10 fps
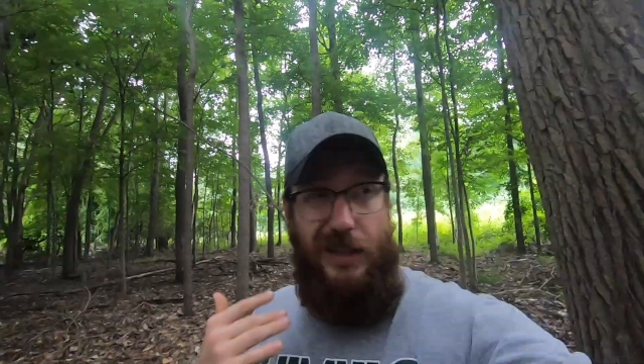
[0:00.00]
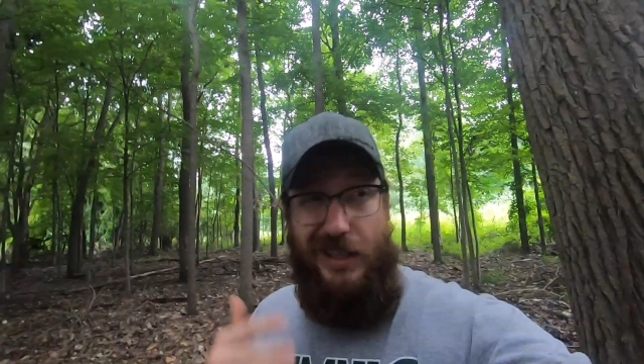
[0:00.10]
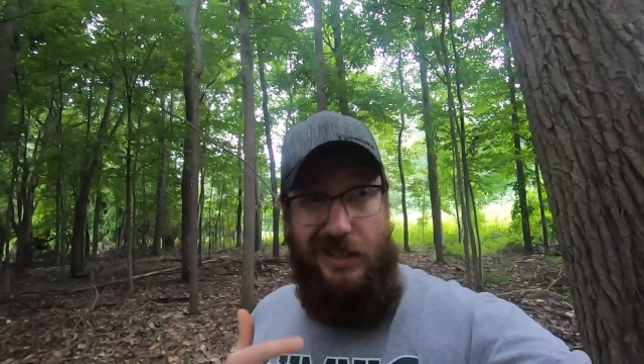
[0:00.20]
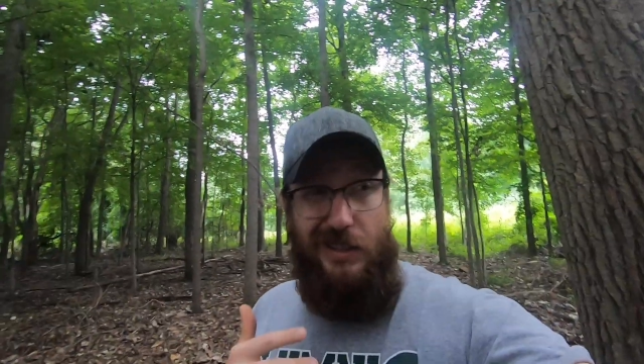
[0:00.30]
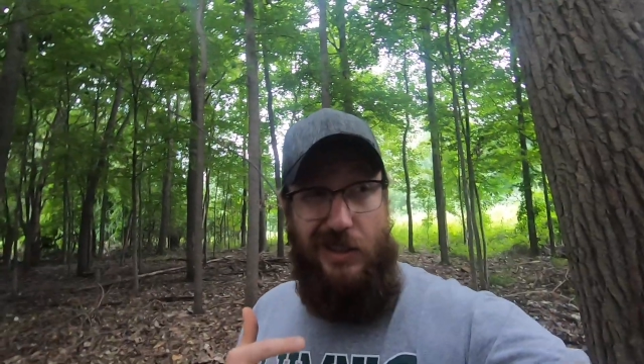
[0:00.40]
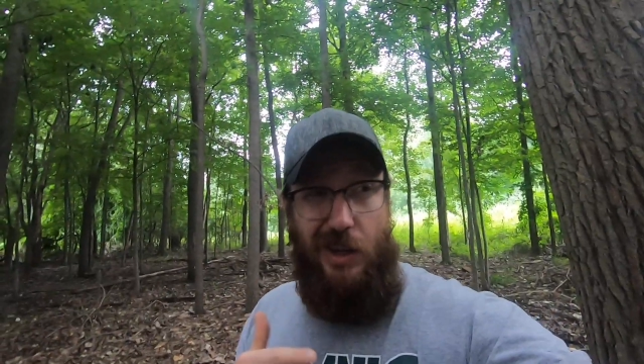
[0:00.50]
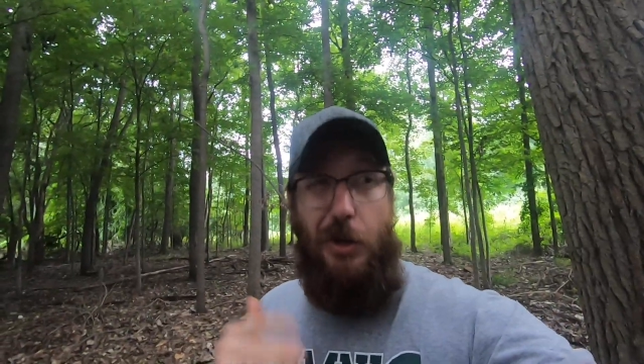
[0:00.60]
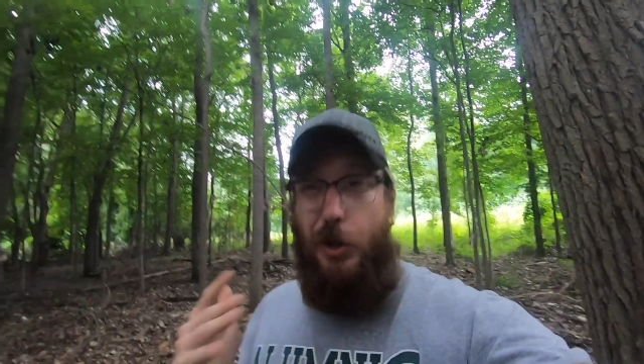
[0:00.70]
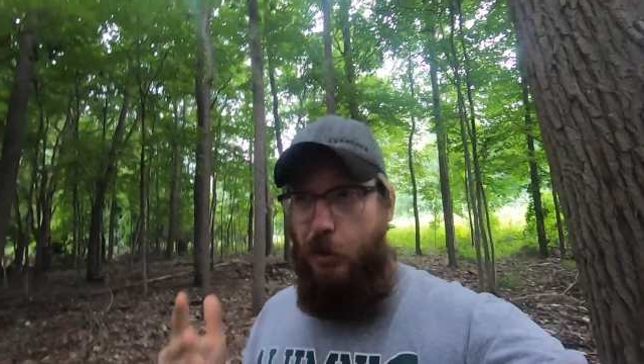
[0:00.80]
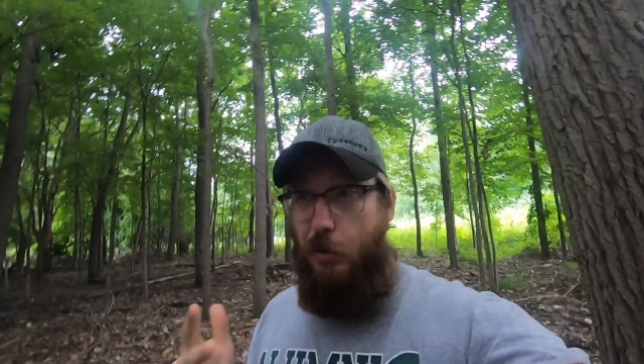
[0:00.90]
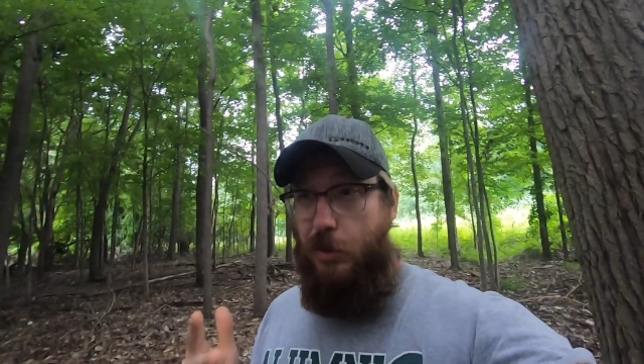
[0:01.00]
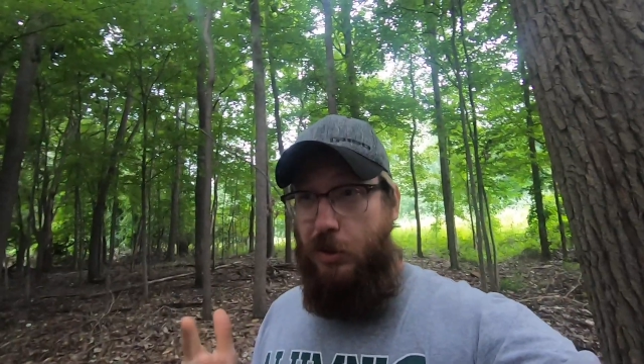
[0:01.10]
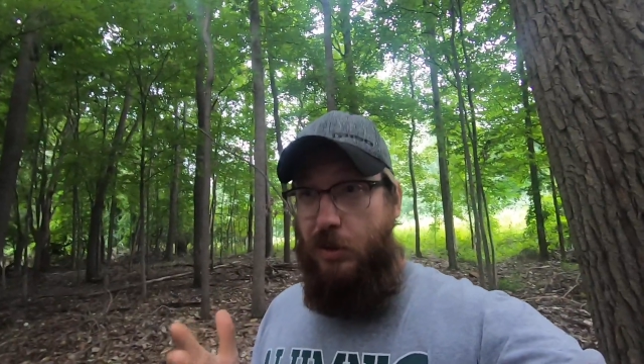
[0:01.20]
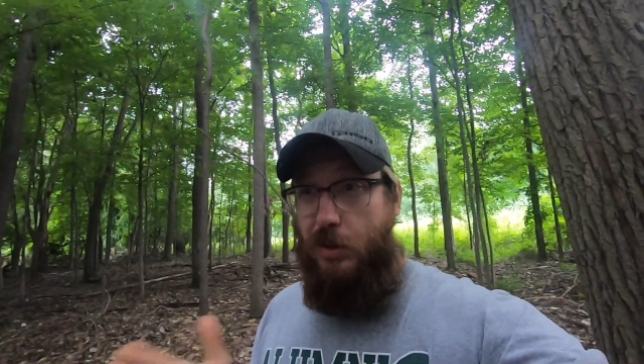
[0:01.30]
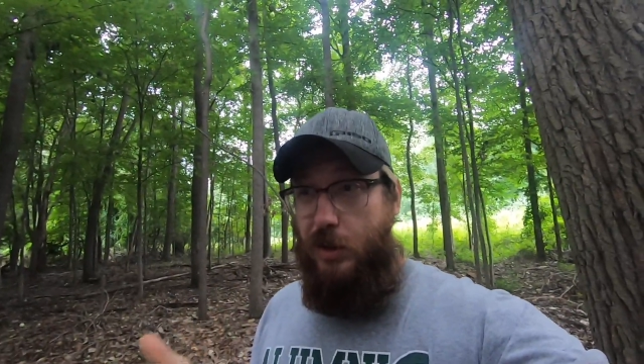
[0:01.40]
geese are huge.
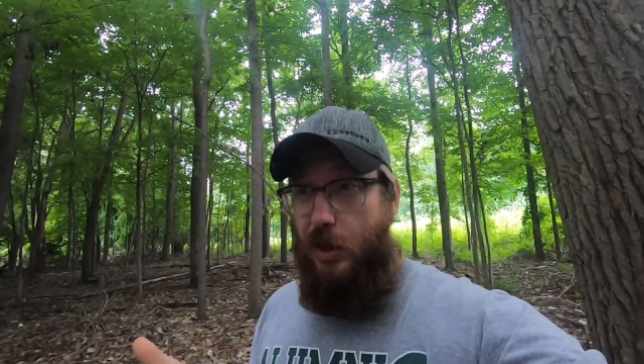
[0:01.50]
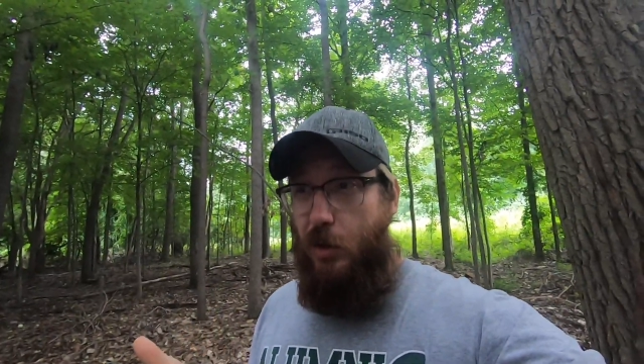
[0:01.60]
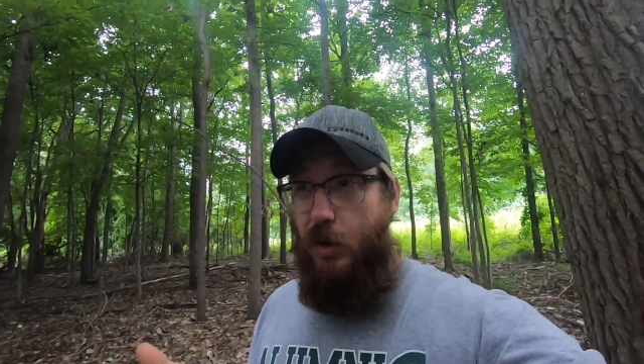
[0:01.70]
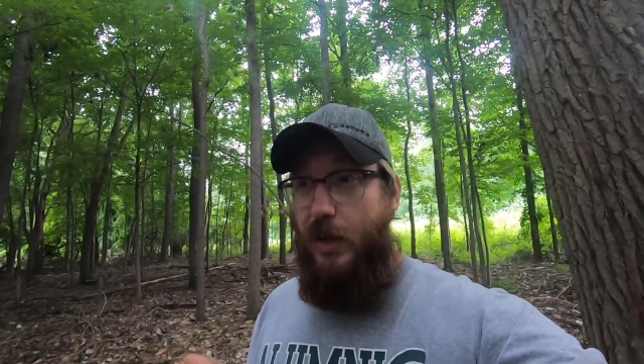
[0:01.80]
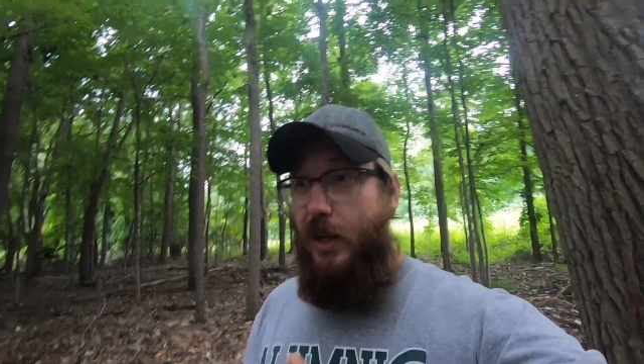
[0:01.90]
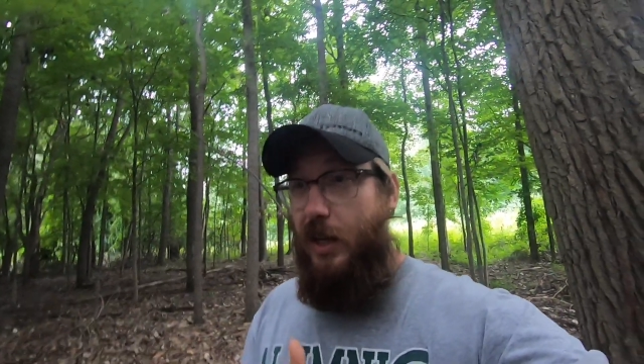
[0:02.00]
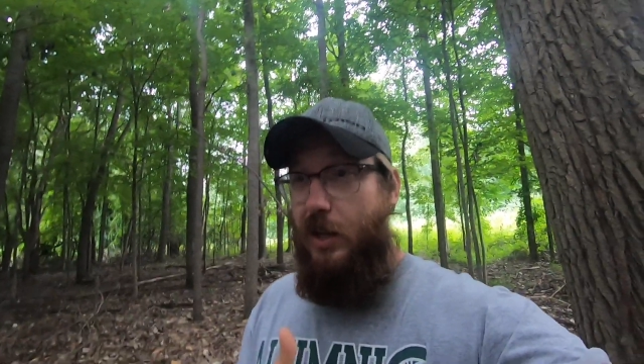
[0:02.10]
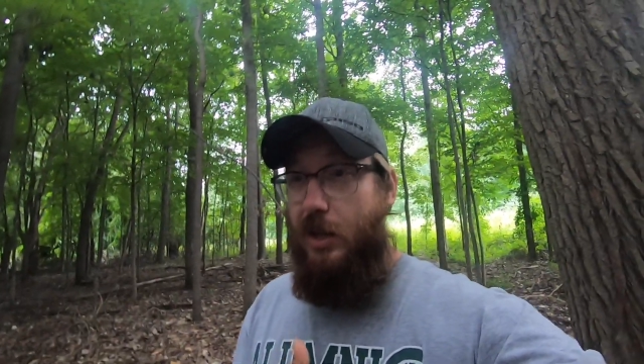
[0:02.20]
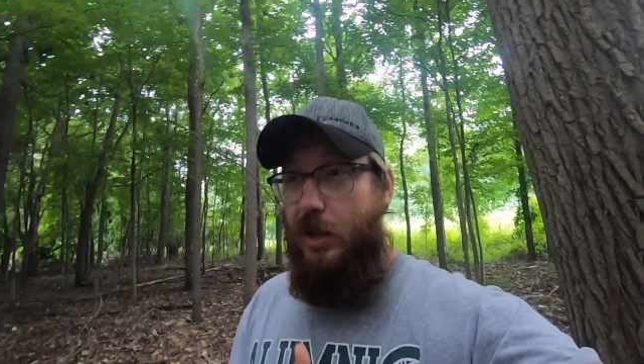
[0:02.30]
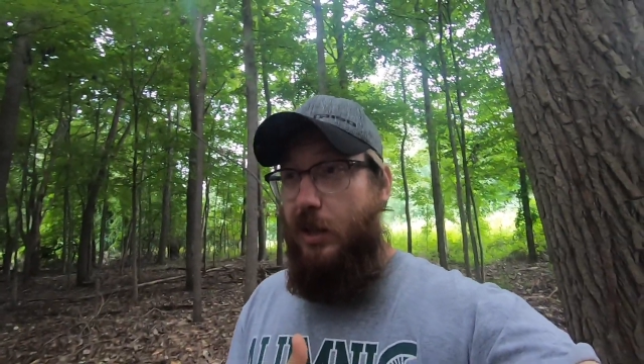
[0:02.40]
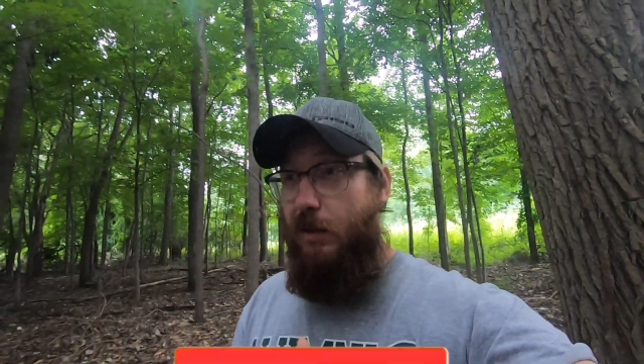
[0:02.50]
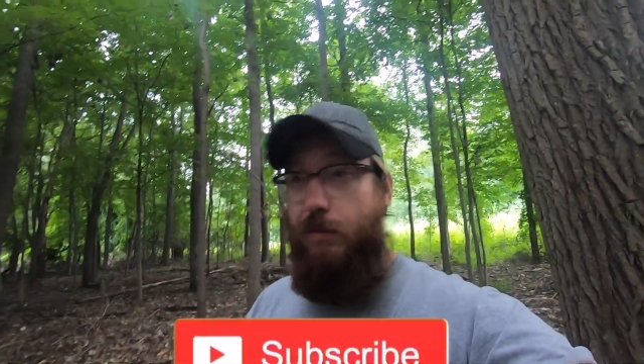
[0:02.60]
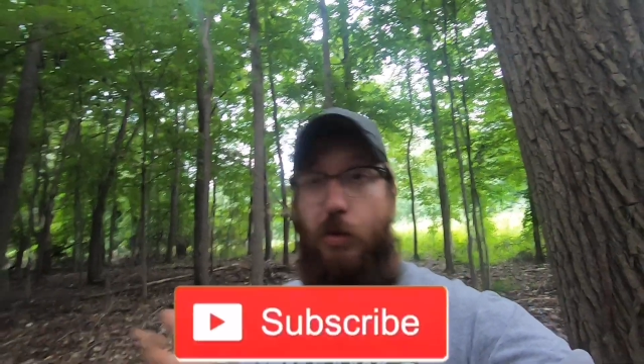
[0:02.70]
So getting a full